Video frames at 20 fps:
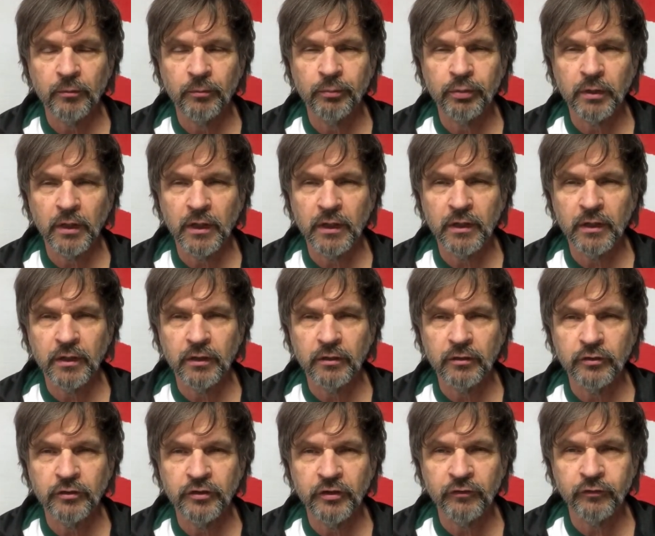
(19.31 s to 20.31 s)

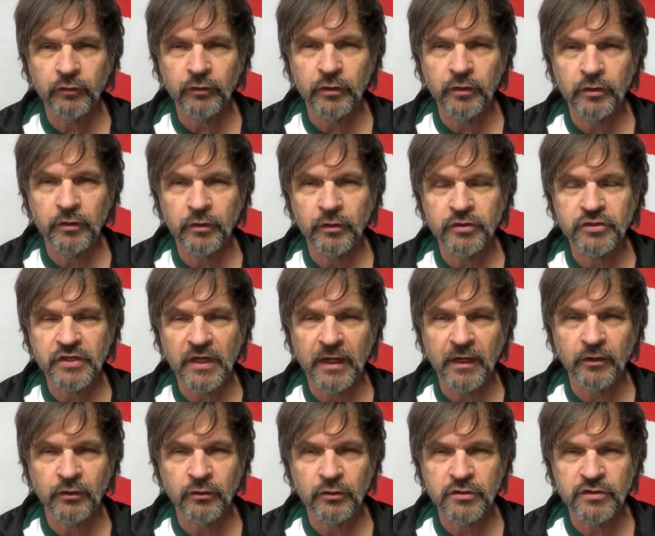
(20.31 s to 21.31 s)
playing different
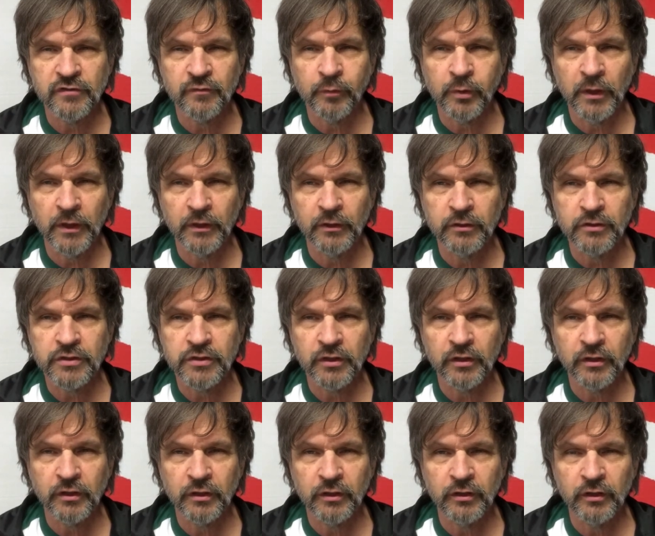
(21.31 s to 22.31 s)
standards of players.
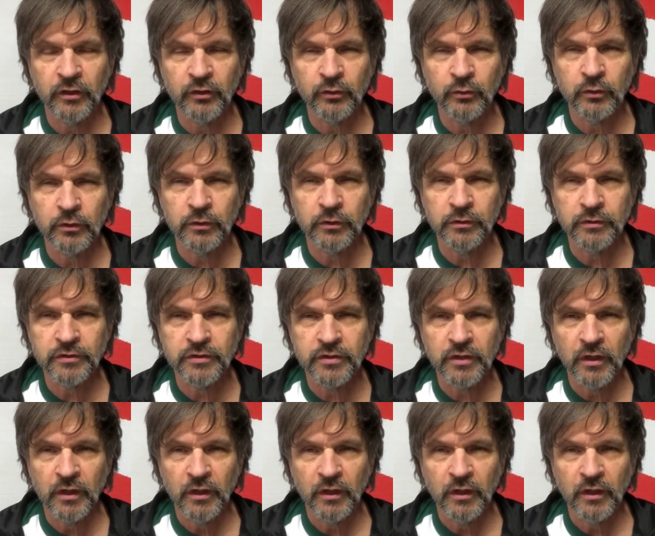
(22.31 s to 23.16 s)
In other words,